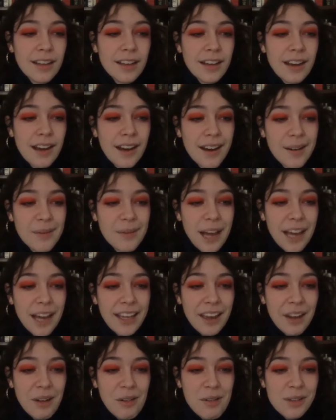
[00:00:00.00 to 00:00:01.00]
I
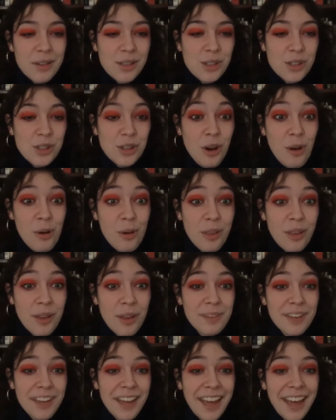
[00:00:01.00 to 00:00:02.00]
can't really show them
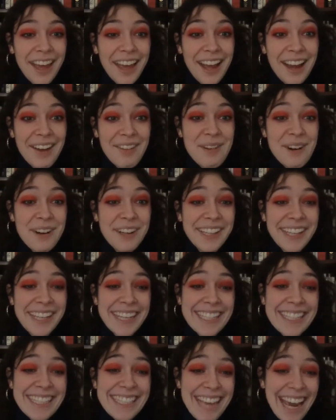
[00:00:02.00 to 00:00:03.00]
yet. I'm really
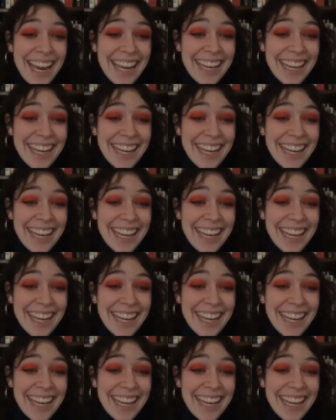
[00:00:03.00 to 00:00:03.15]
excited